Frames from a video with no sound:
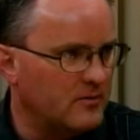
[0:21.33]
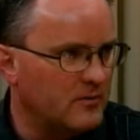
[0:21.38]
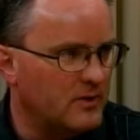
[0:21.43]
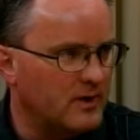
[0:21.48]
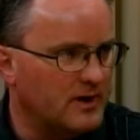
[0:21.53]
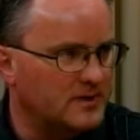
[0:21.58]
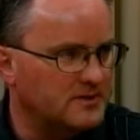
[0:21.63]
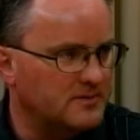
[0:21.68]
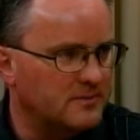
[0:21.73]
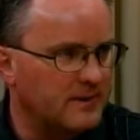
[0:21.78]
of
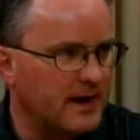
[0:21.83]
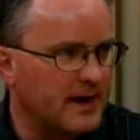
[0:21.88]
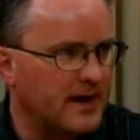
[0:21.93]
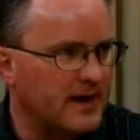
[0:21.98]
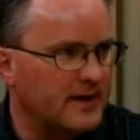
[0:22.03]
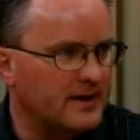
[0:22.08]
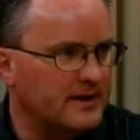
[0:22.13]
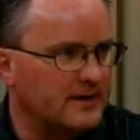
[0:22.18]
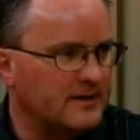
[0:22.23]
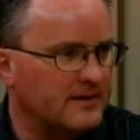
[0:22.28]
where it's
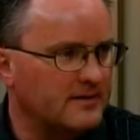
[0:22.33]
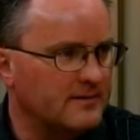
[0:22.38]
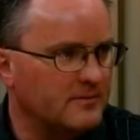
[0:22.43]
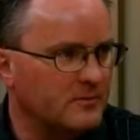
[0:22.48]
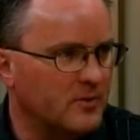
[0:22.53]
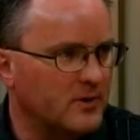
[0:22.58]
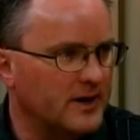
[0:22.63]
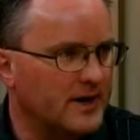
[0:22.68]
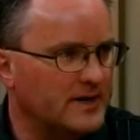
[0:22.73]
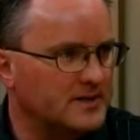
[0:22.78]
about and
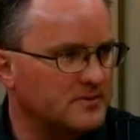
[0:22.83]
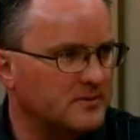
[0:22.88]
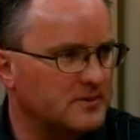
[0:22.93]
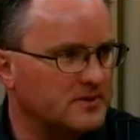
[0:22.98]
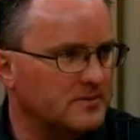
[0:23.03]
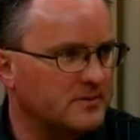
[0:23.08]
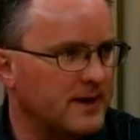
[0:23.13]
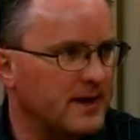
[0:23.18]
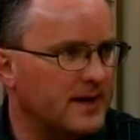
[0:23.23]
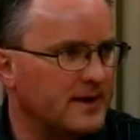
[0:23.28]
where it is, what
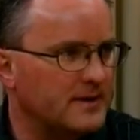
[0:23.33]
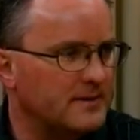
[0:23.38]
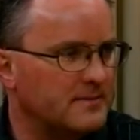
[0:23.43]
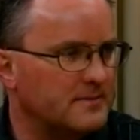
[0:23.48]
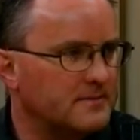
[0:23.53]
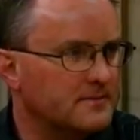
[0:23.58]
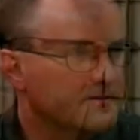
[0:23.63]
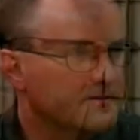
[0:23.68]
it's about.